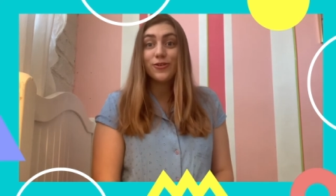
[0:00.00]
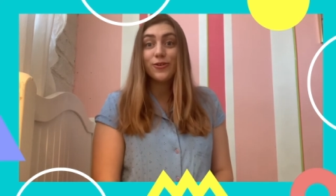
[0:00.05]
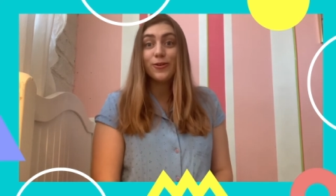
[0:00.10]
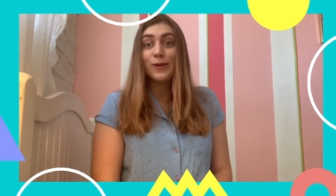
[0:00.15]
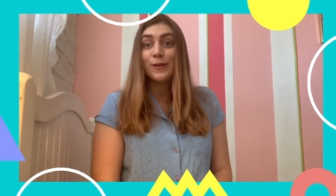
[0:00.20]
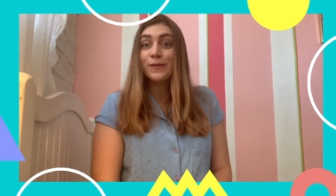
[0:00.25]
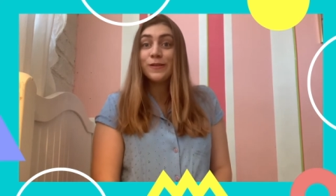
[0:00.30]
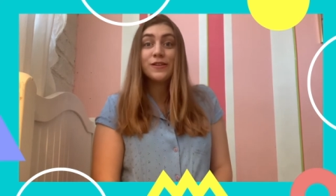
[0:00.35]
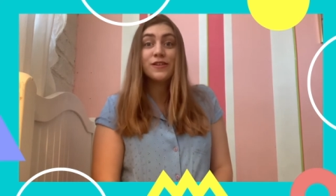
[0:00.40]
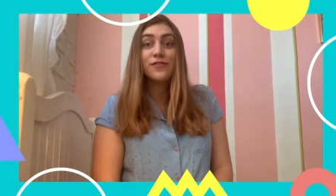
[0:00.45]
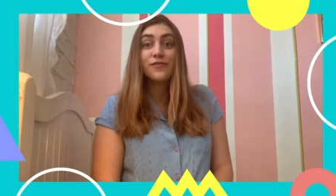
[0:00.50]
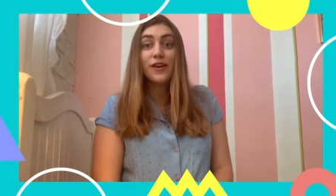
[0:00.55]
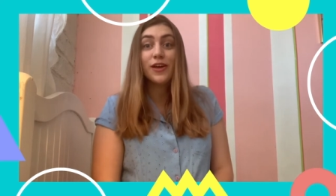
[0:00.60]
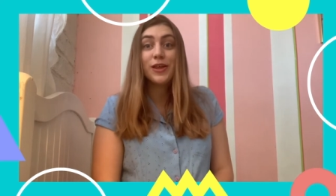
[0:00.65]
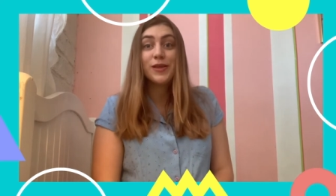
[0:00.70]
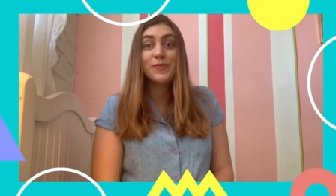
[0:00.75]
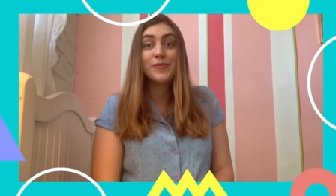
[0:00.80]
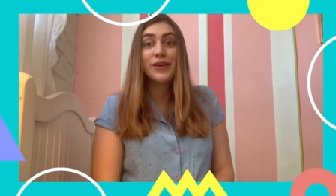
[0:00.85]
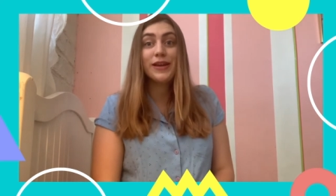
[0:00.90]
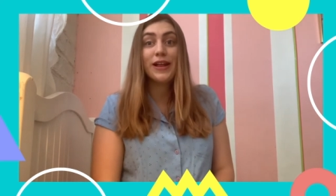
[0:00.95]
in the
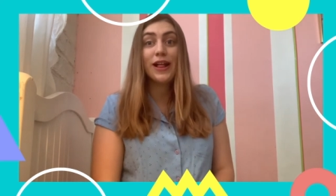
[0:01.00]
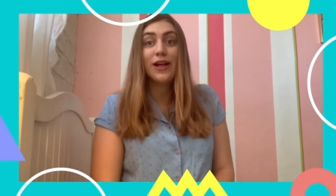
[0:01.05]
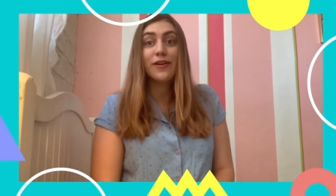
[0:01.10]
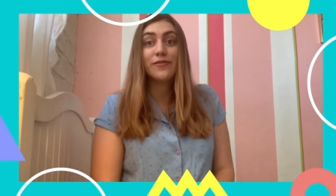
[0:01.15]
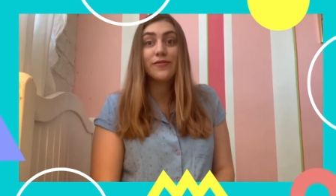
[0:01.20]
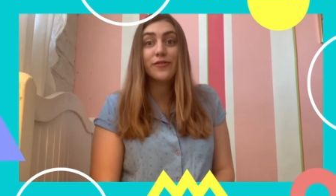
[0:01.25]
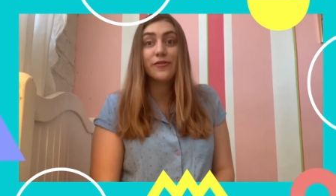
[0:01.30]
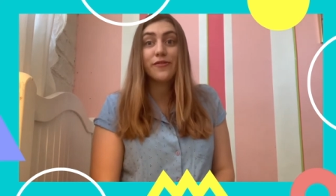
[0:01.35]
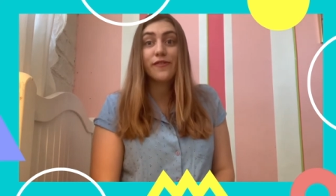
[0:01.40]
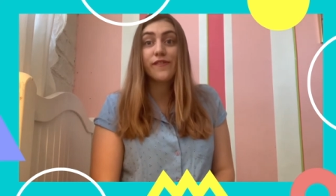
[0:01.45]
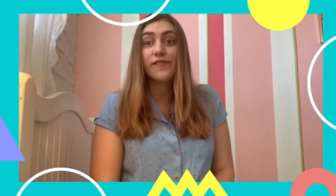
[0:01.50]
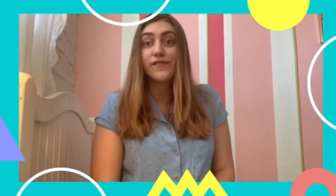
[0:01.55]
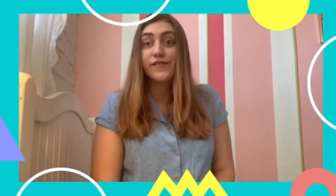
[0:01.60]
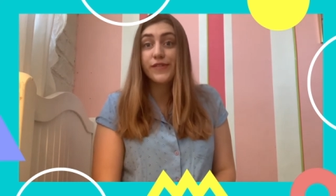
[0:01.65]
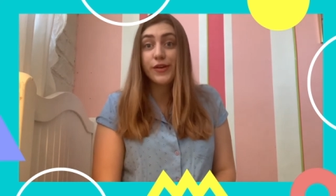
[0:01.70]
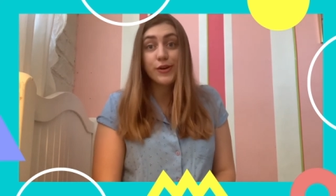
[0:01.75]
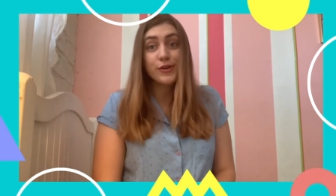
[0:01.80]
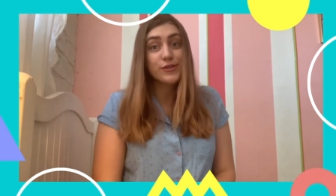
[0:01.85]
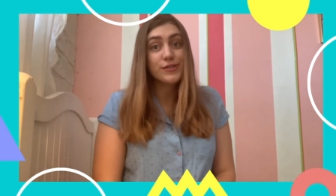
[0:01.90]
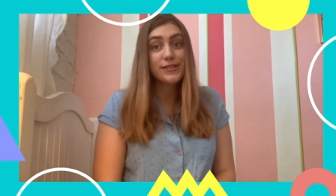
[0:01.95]
development of the
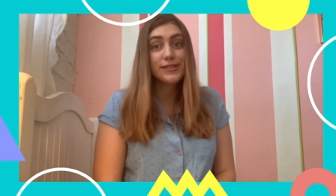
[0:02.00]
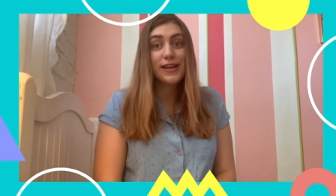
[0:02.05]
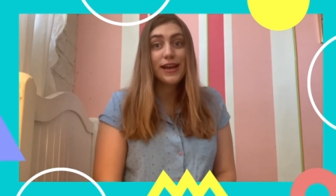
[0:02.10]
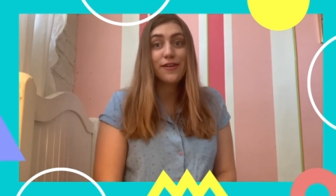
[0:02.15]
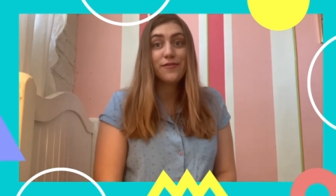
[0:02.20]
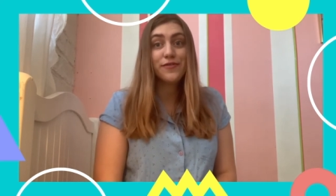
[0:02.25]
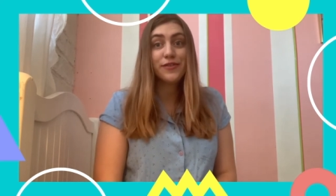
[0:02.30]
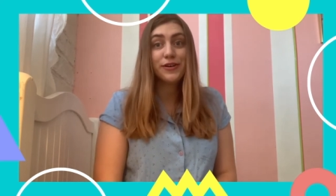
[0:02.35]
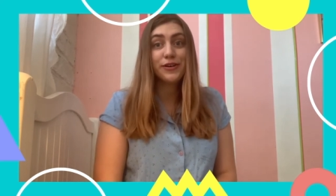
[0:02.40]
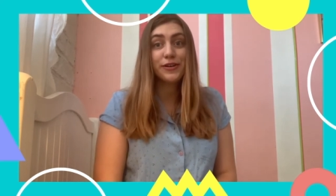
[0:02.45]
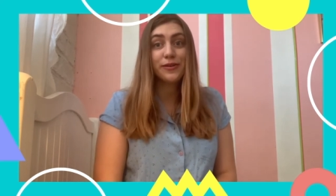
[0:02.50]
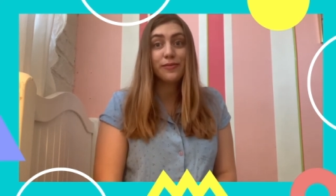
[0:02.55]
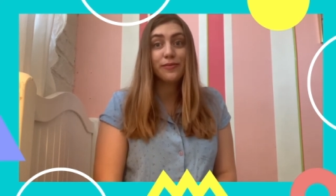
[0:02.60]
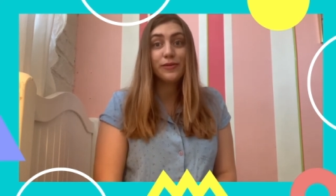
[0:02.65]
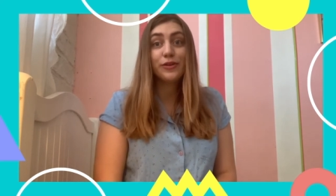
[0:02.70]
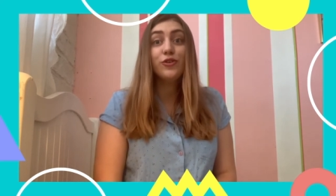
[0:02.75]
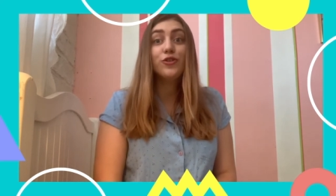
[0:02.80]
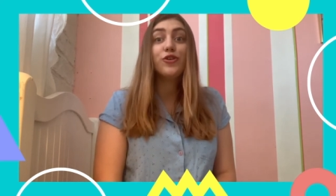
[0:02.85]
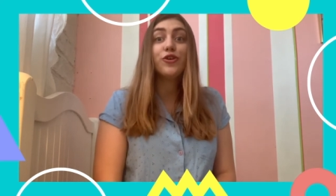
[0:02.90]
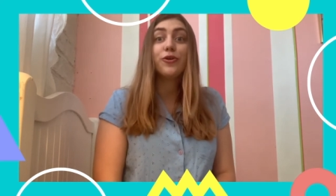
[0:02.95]
first ever
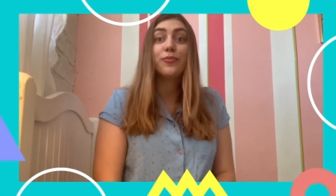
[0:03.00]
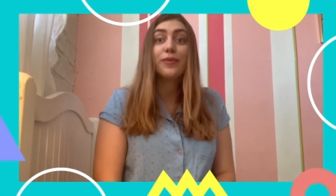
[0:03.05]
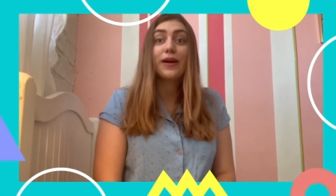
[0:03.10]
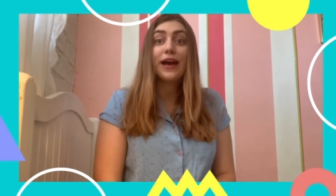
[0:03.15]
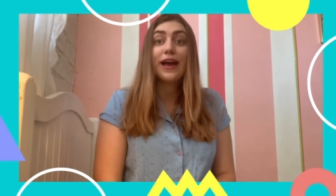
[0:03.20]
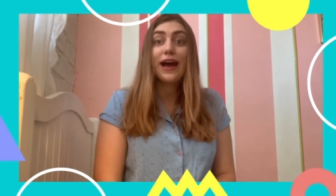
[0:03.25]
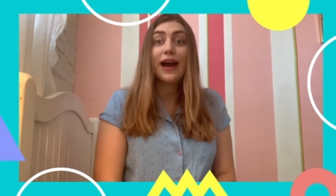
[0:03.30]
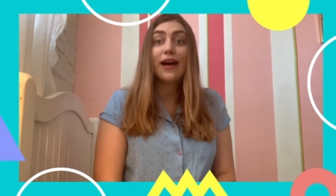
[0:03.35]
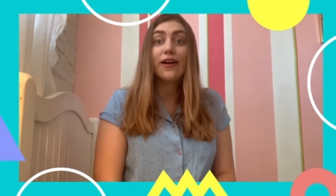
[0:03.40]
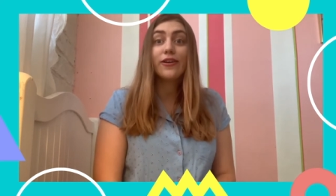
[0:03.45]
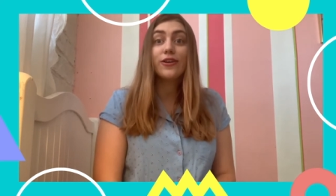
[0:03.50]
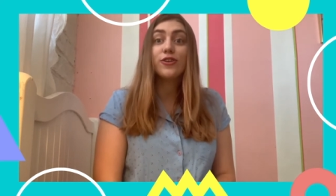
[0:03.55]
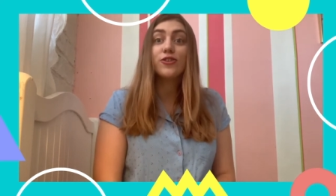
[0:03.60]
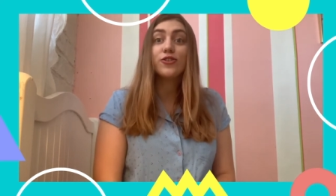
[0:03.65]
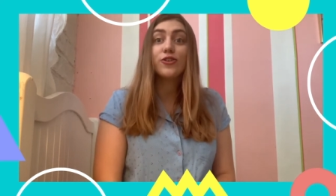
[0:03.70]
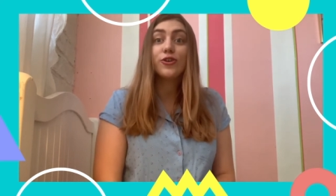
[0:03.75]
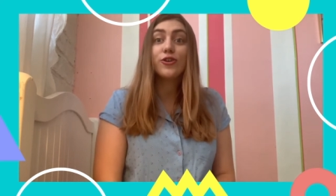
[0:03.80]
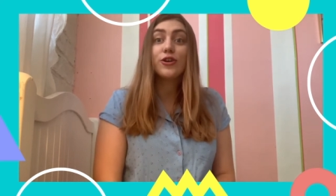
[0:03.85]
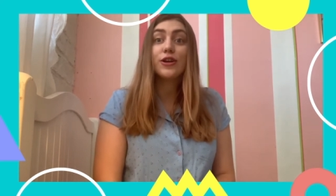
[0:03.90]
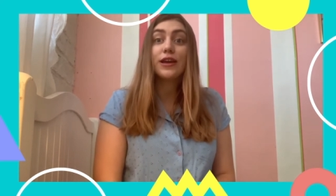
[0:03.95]
computer by Alan
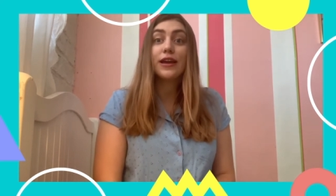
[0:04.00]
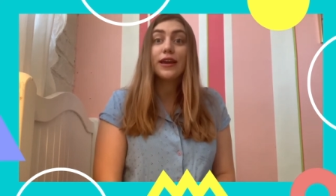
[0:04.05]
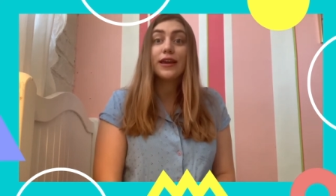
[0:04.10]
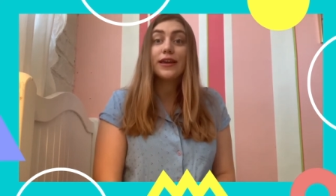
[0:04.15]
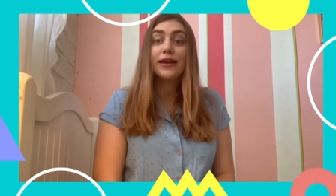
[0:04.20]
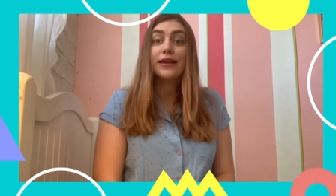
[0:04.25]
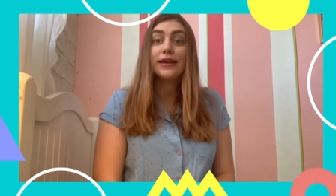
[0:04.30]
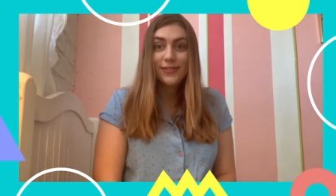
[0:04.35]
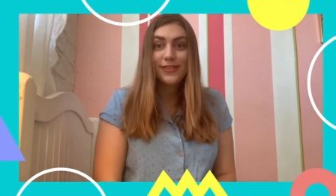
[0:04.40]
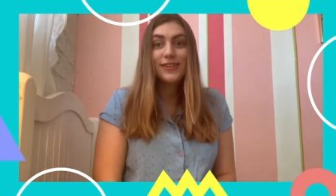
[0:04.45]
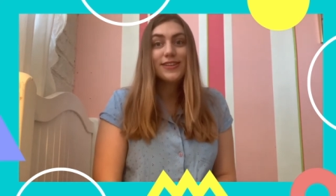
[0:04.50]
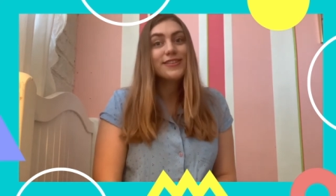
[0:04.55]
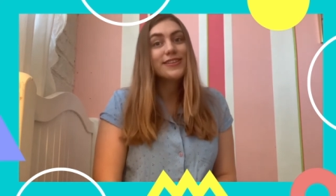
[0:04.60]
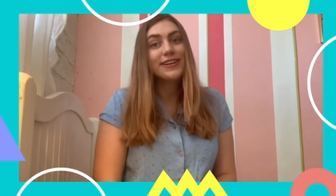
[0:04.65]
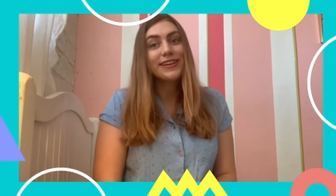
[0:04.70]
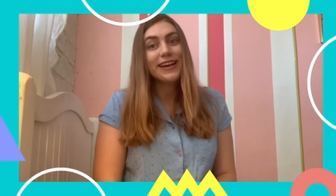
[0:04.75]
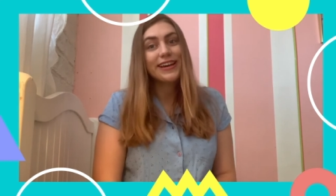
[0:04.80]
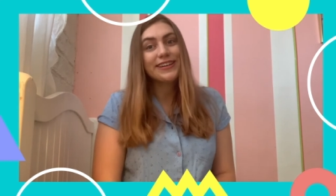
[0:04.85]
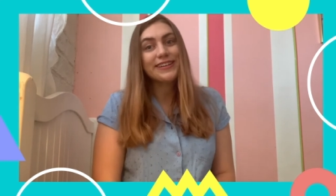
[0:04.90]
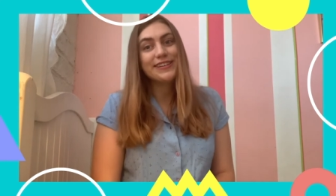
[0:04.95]
Turing in the
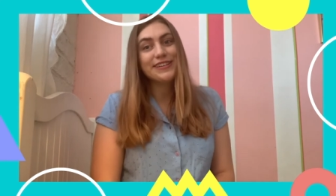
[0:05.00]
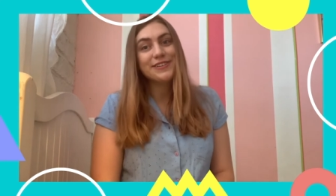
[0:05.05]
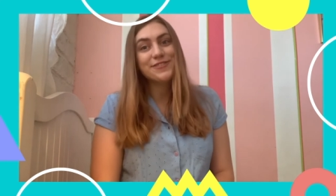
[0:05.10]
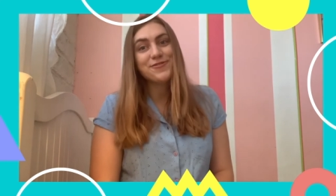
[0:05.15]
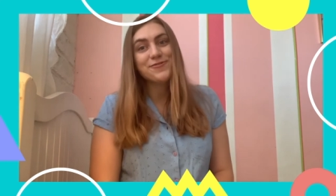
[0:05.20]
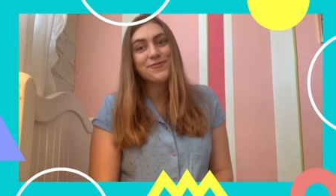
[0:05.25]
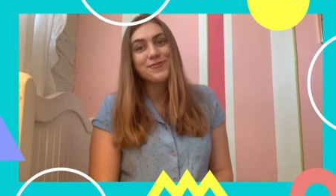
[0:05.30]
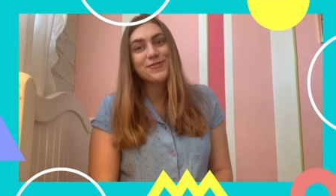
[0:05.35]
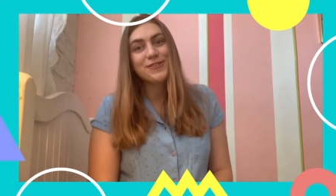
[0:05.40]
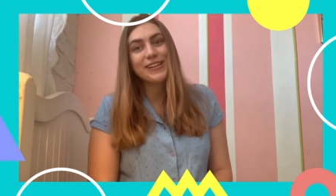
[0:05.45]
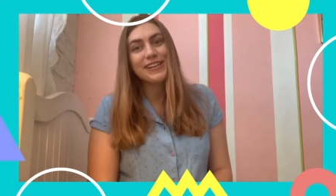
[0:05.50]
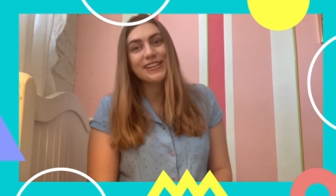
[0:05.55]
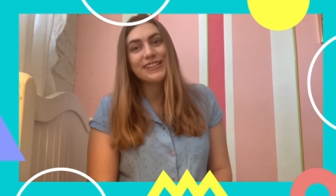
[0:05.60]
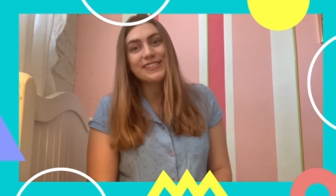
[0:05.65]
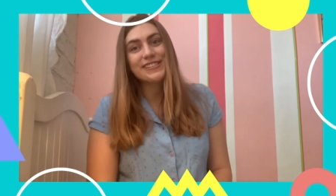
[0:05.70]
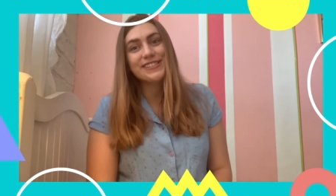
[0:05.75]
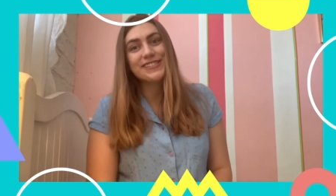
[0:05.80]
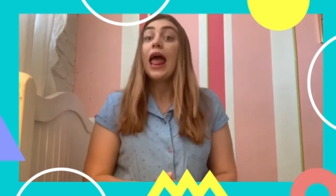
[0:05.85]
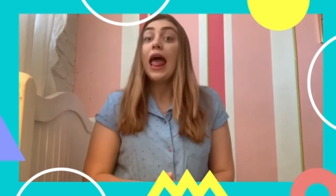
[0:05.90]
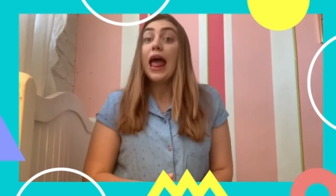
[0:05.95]

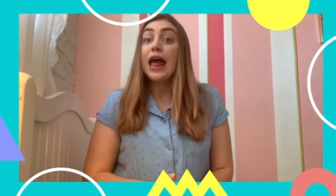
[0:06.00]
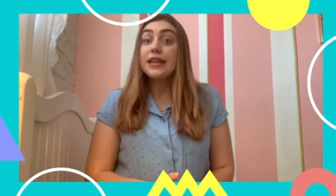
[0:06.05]
1940s.